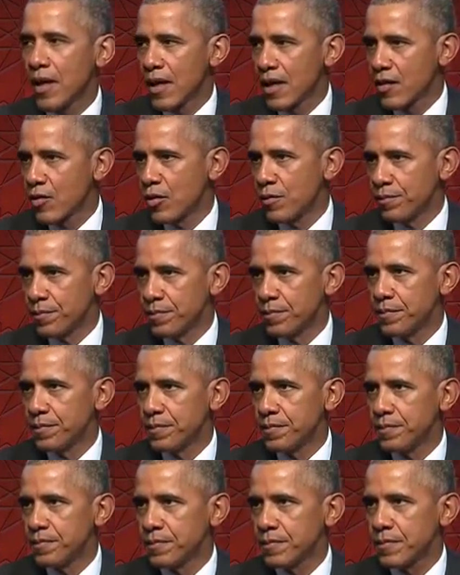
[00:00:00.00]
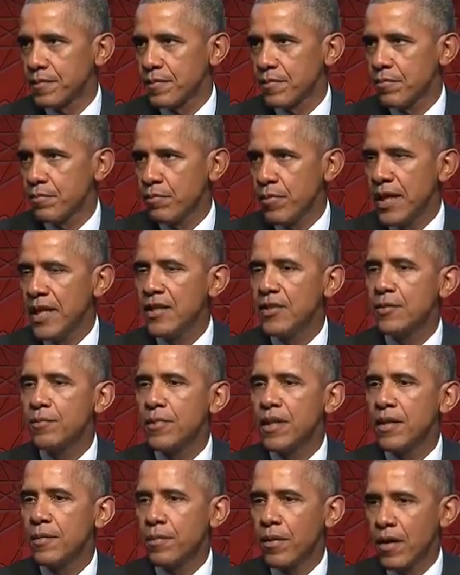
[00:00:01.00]
alaikum, peace
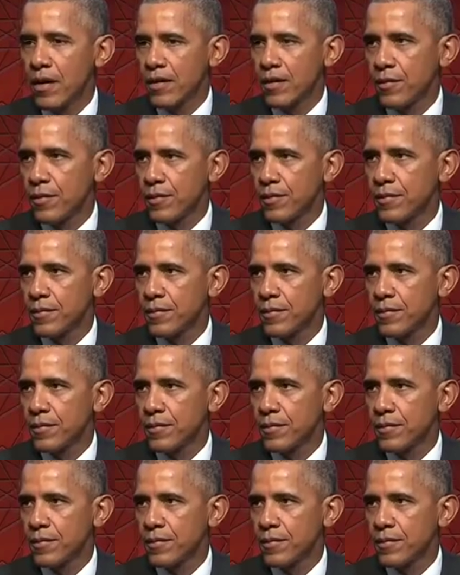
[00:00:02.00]
be upon you.